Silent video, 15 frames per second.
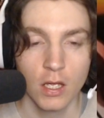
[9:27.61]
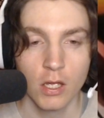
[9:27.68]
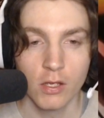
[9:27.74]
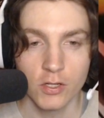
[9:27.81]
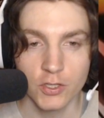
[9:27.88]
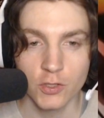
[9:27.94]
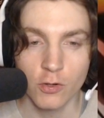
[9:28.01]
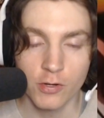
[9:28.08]

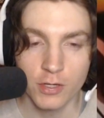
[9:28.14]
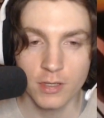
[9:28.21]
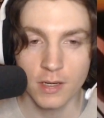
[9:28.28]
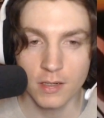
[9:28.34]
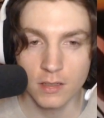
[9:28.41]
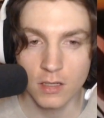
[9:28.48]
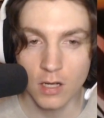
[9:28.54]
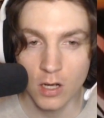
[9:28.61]
Sure, you gotta
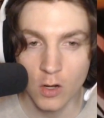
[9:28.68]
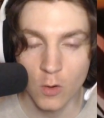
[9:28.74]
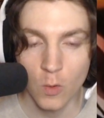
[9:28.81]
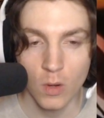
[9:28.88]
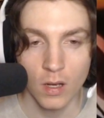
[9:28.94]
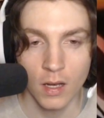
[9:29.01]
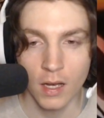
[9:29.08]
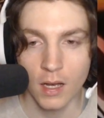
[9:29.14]
go
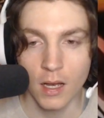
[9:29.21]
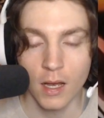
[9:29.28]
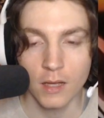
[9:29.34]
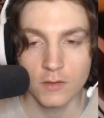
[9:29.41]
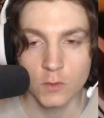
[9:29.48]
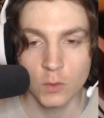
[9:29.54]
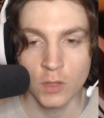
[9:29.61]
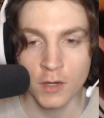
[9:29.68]

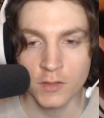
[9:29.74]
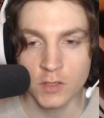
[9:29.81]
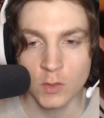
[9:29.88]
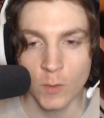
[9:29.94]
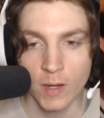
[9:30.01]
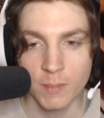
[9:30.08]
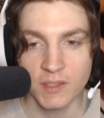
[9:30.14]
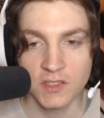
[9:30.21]
2 cards
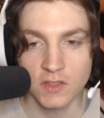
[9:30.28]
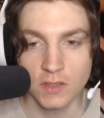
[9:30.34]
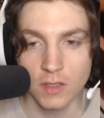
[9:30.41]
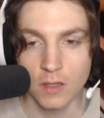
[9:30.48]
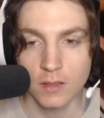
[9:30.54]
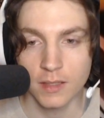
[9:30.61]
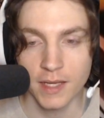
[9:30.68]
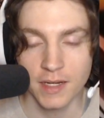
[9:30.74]
away, but
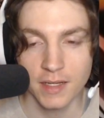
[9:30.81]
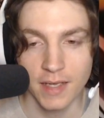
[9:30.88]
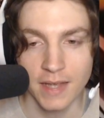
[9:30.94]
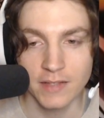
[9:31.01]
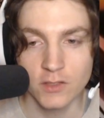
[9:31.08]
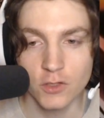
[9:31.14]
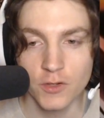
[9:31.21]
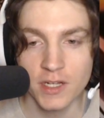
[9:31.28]
still getting a
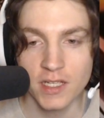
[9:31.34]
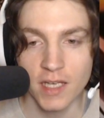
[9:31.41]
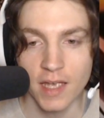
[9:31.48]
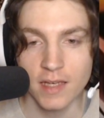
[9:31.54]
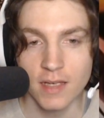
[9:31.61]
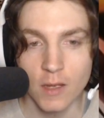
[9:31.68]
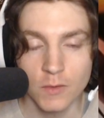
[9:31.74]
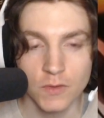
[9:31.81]
3k
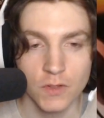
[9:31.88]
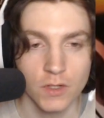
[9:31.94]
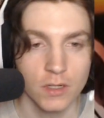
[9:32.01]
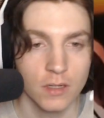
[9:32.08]
counter